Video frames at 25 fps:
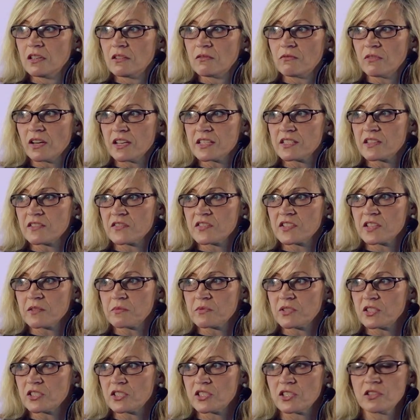rights of
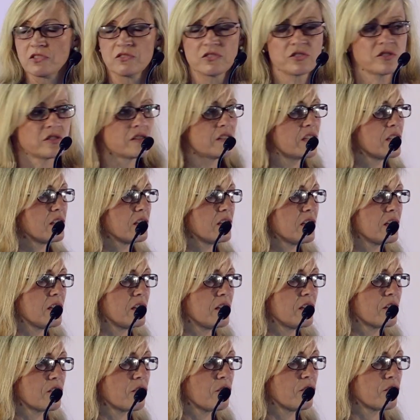substitution
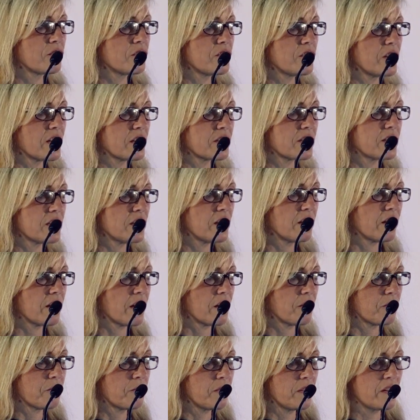in the contracts that you
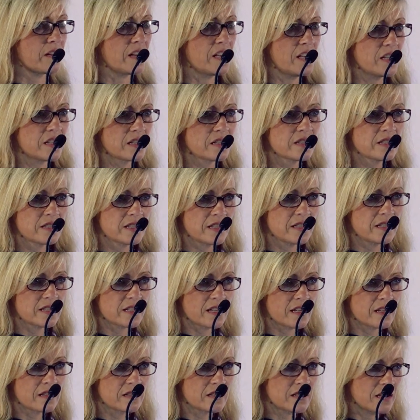have with agencies
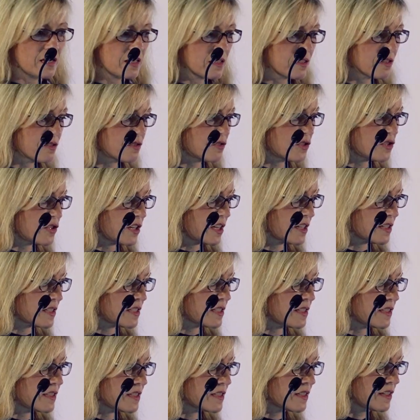and
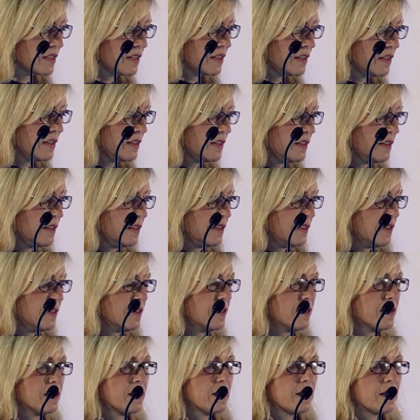contractors.
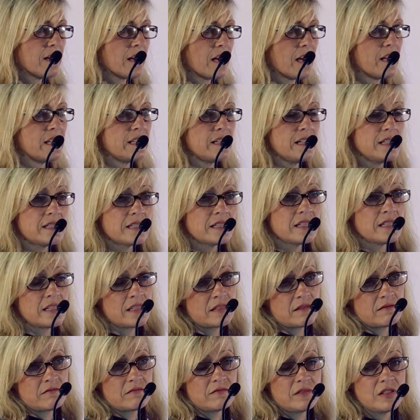It
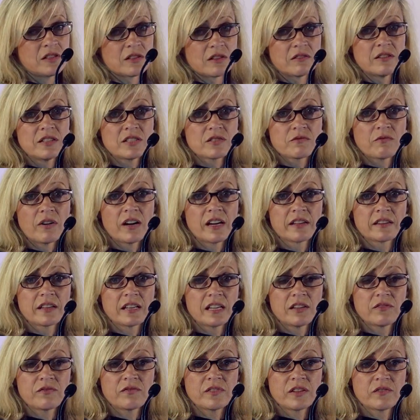is, it's right that
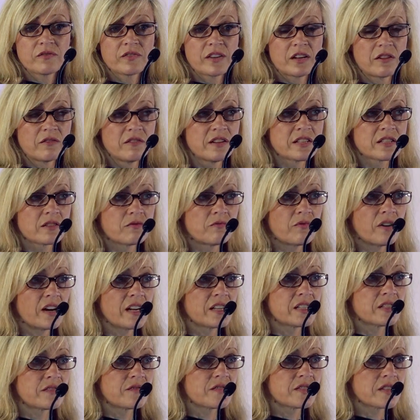if there is a
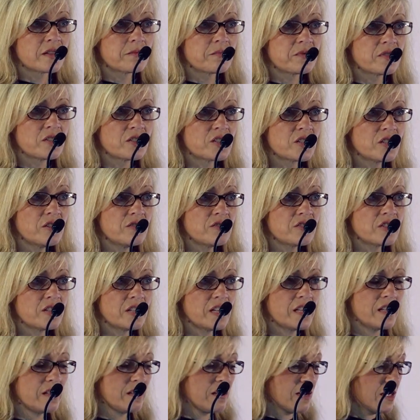right of substitution
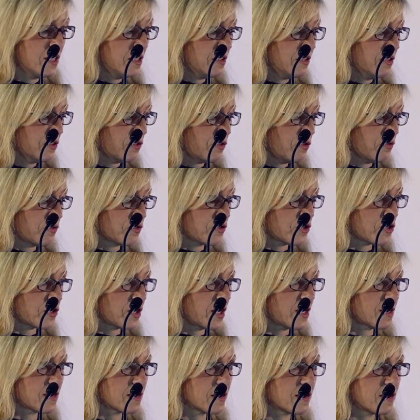in the
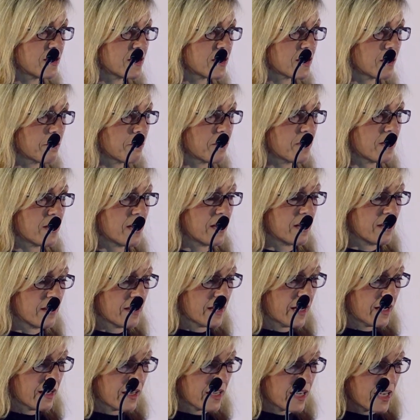contract, and it's something
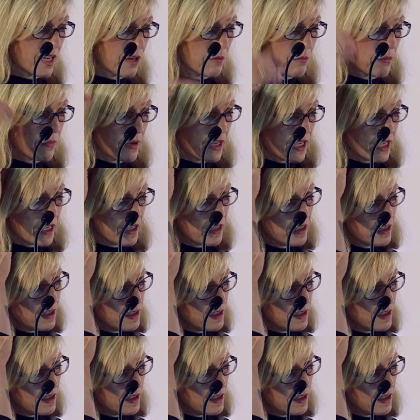that can be